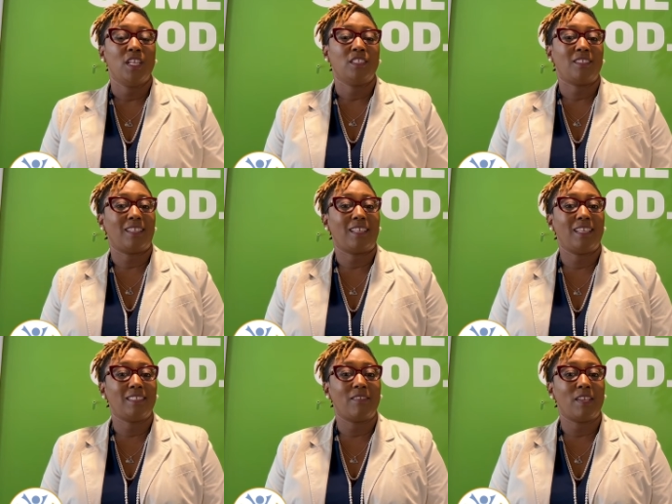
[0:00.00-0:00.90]
So the
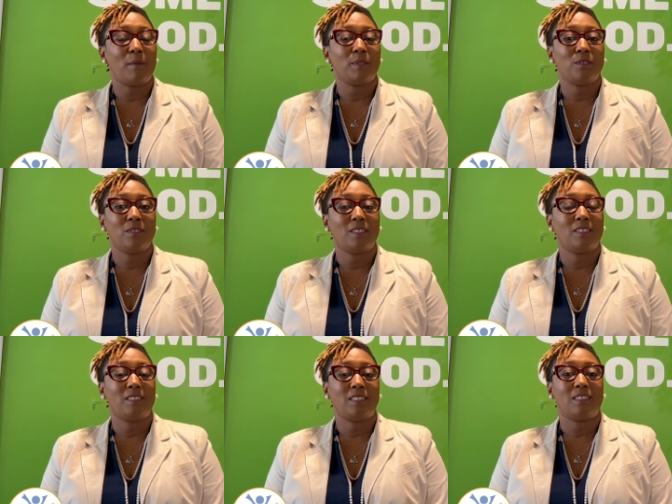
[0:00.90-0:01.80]
kids have the opportunity to
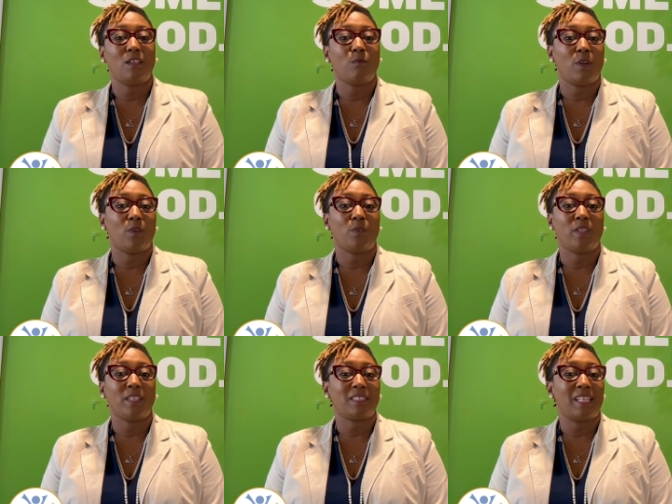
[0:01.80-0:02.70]
see someone who
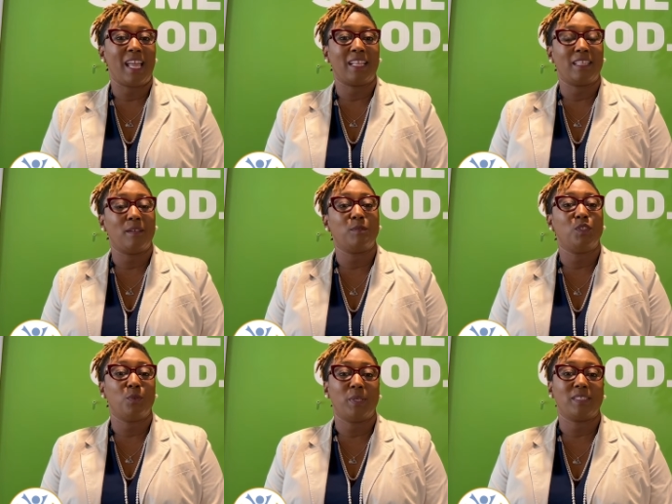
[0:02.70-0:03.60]
looks like them
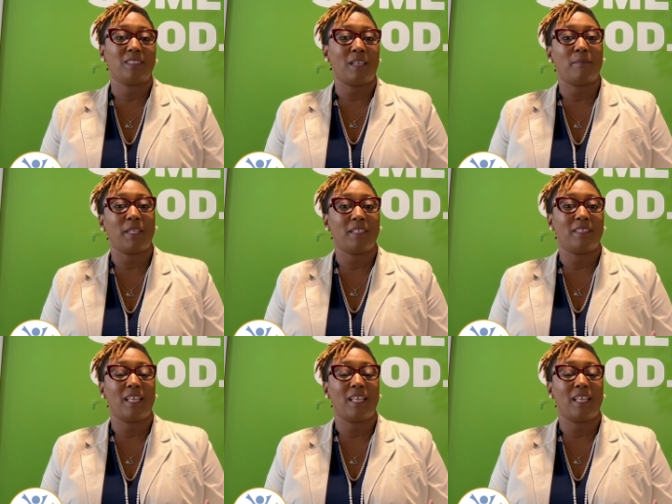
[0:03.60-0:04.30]
doing something